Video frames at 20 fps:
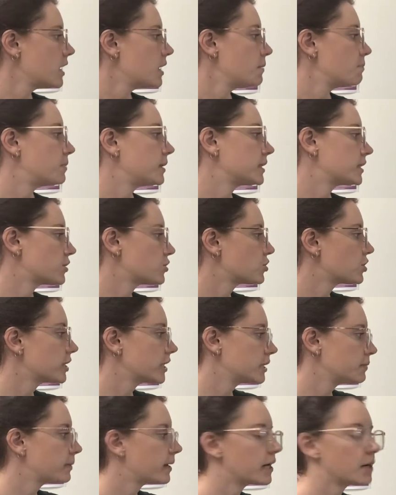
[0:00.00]
But the tricky
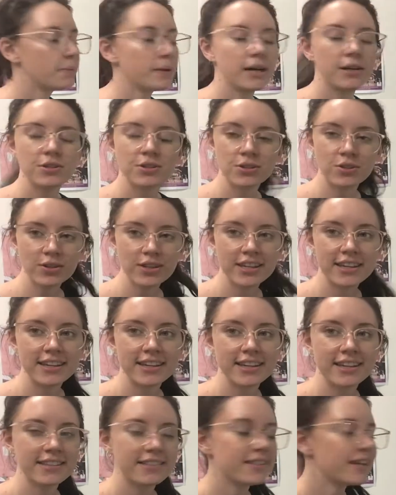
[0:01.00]
part about
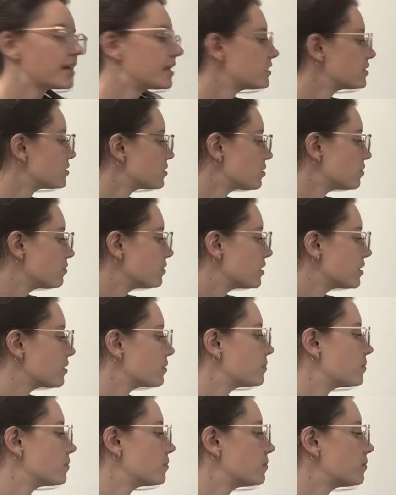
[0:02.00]
donkey is that it's the
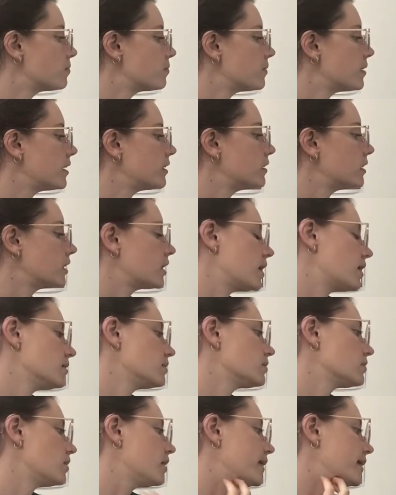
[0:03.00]
rhythm in the
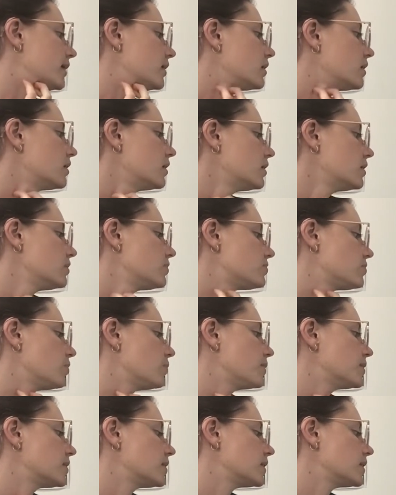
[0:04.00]
last line. So
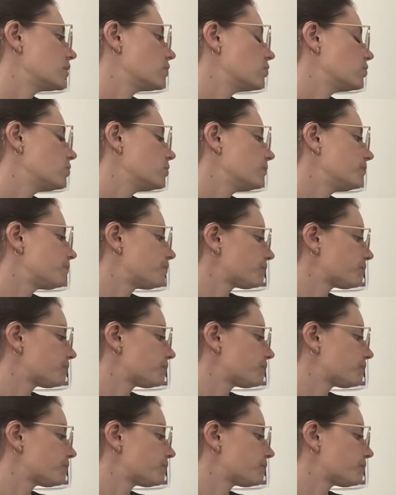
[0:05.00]
it's a little